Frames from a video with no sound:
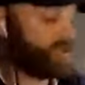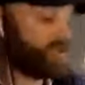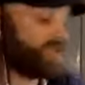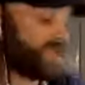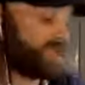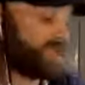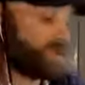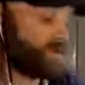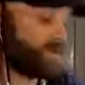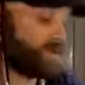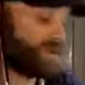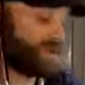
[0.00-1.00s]
standing
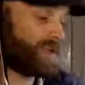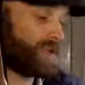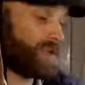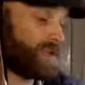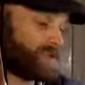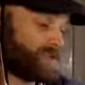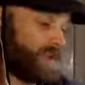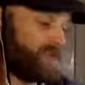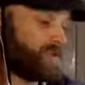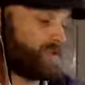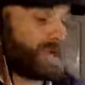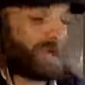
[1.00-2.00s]
in front of the door
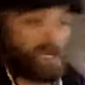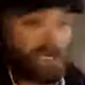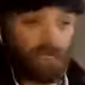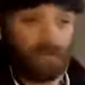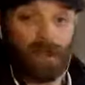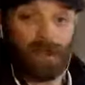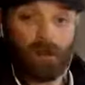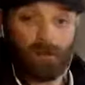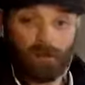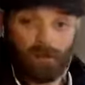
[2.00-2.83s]
saying, You can't get in there.